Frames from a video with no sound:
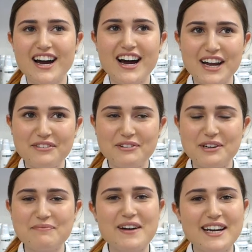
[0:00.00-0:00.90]
Hi
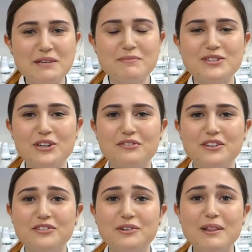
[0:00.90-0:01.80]
everyone, my name is
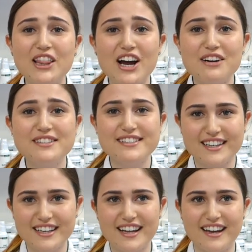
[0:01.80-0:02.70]
Sophie from Alive
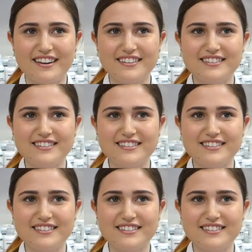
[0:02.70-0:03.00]
Skin and Hair.